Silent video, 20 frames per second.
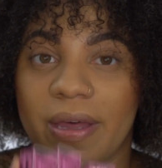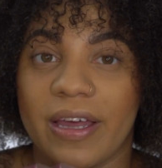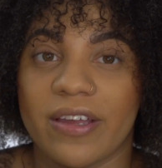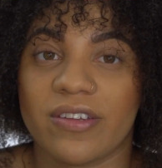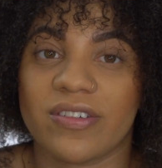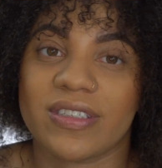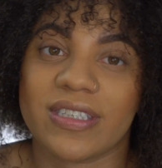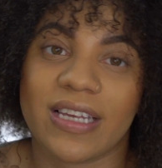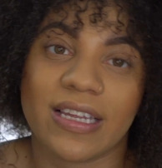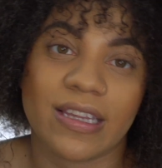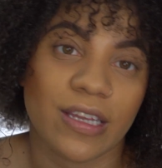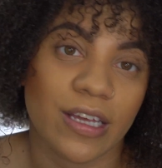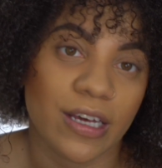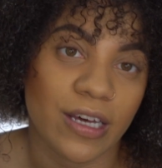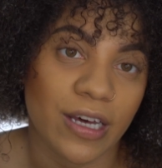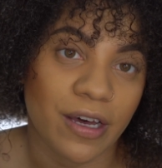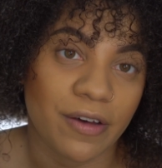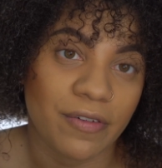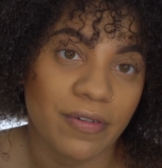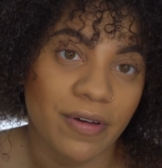page, because I
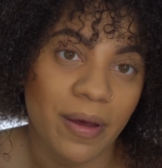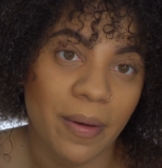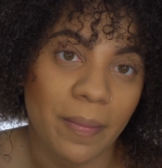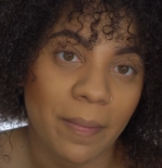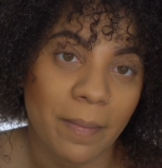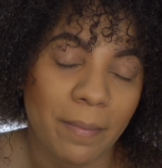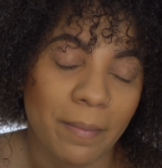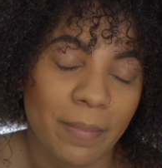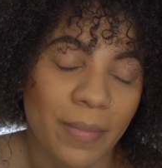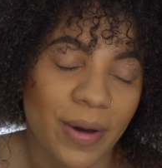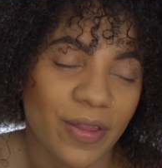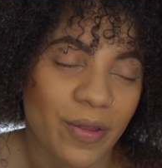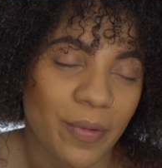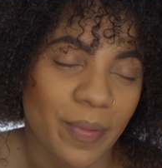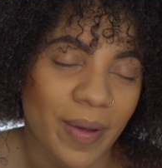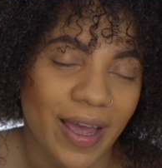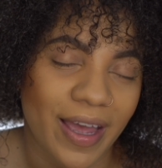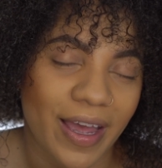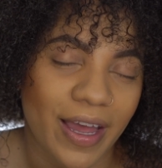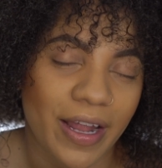love Mother
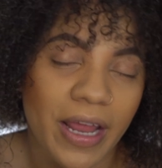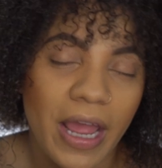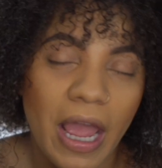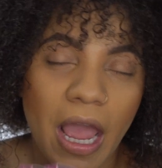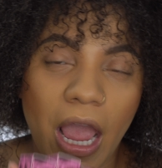Pat,